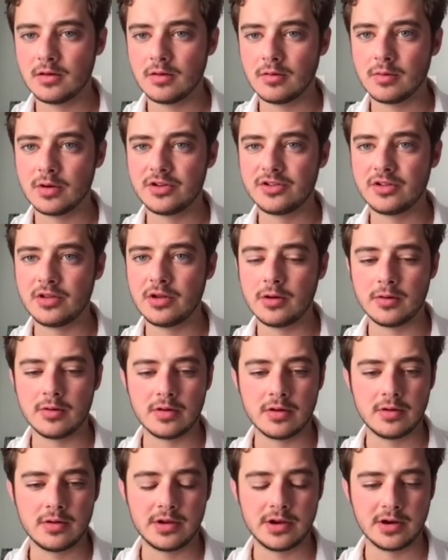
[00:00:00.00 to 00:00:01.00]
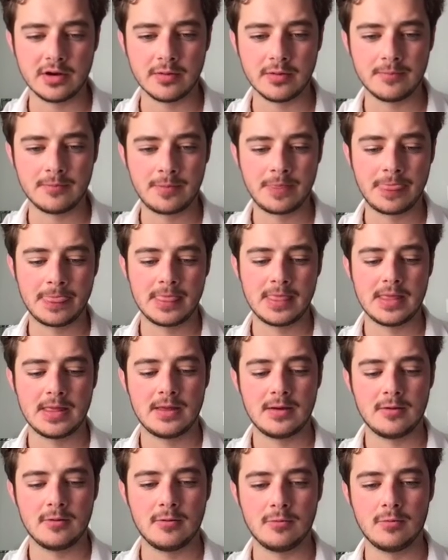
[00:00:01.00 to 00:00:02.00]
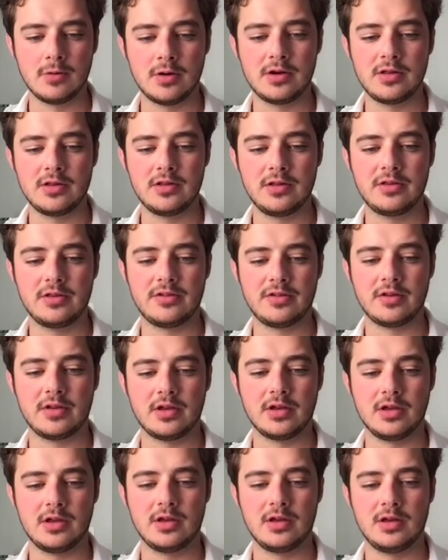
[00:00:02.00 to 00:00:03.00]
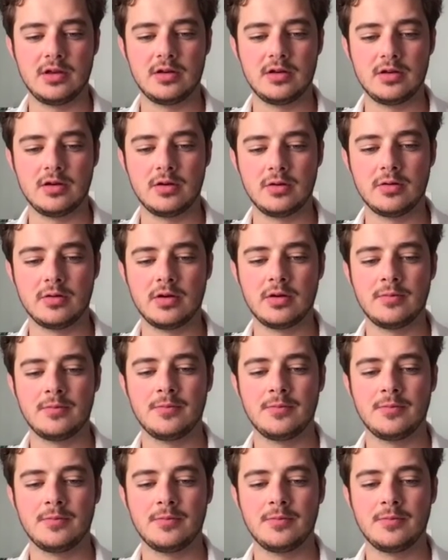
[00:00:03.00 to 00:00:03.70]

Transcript: What is a node here? What is a node?